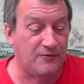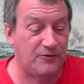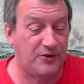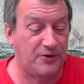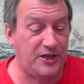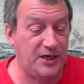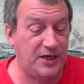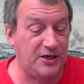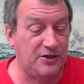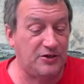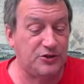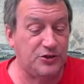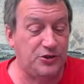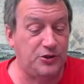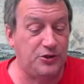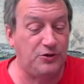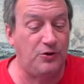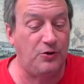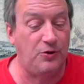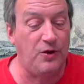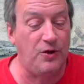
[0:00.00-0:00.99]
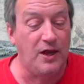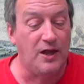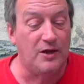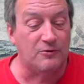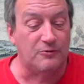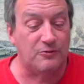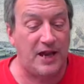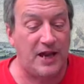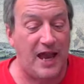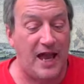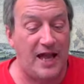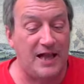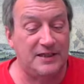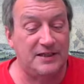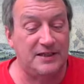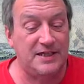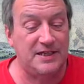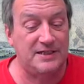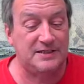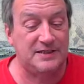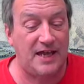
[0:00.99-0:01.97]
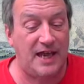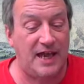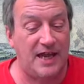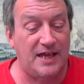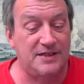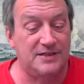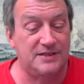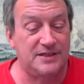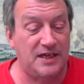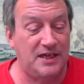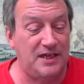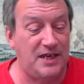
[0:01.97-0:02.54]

For here, too, reality stands